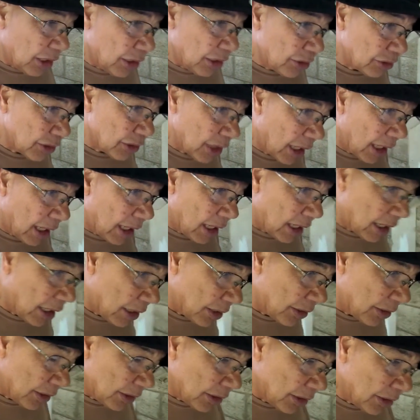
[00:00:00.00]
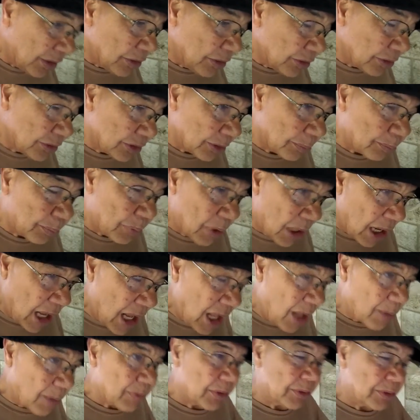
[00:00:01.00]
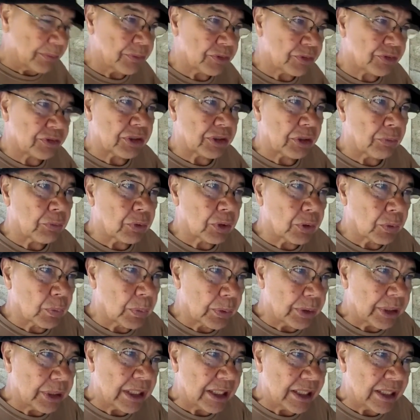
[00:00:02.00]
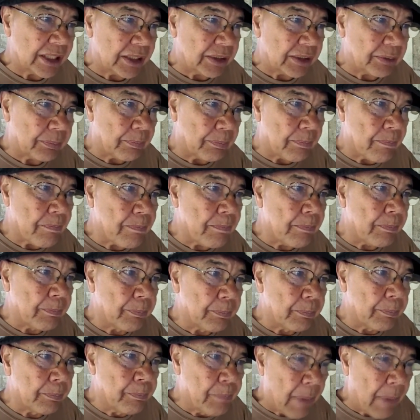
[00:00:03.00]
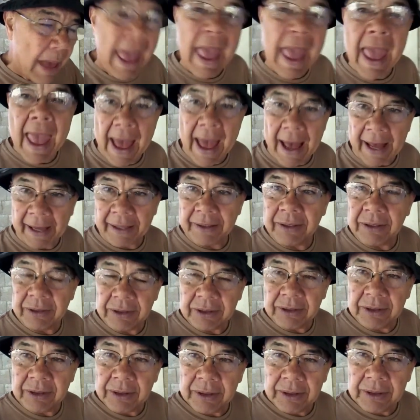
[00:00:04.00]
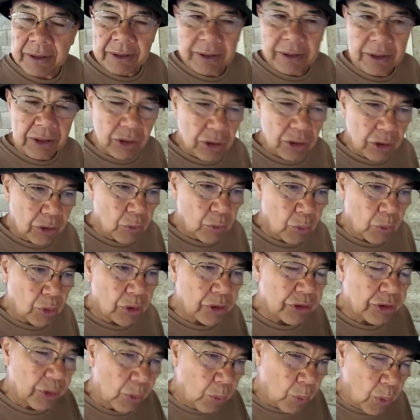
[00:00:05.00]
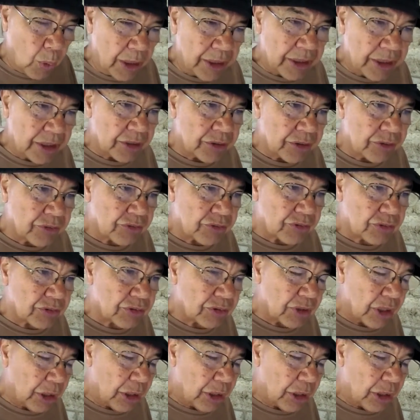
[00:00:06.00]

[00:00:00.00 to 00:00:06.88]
the problems that were really bad were the ones